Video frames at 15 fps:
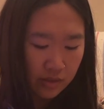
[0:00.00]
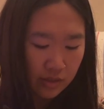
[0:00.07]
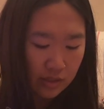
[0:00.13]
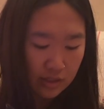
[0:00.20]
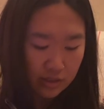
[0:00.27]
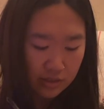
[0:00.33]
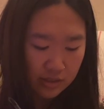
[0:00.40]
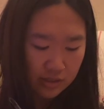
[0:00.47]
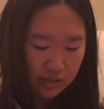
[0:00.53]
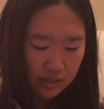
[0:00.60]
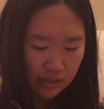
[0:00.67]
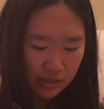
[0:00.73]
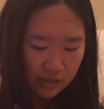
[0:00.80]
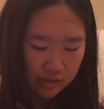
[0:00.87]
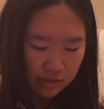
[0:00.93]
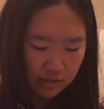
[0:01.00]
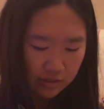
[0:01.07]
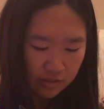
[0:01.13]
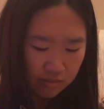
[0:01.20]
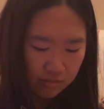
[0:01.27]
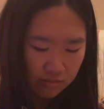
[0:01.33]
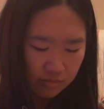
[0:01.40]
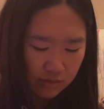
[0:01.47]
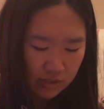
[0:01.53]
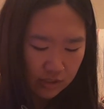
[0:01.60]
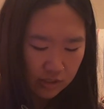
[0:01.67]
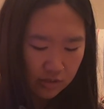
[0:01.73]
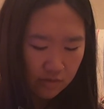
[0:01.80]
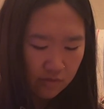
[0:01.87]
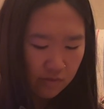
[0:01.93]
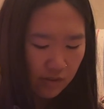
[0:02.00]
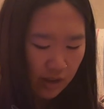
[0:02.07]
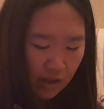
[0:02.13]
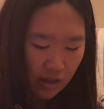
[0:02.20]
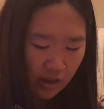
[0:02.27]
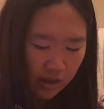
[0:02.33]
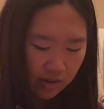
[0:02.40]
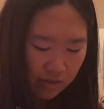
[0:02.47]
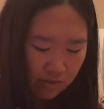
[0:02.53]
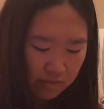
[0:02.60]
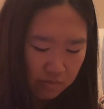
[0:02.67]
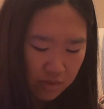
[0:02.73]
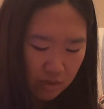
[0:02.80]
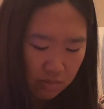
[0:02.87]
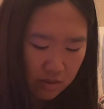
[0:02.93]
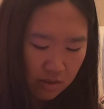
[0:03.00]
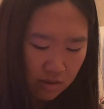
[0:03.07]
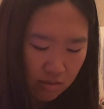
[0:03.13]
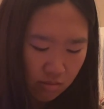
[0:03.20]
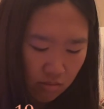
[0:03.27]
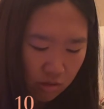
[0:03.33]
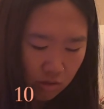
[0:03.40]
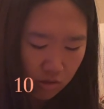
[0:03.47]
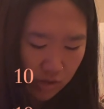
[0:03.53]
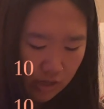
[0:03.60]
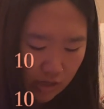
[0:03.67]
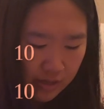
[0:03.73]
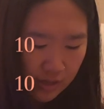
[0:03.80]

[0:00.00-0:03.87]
Clary sage, let's do 5, maybe 3.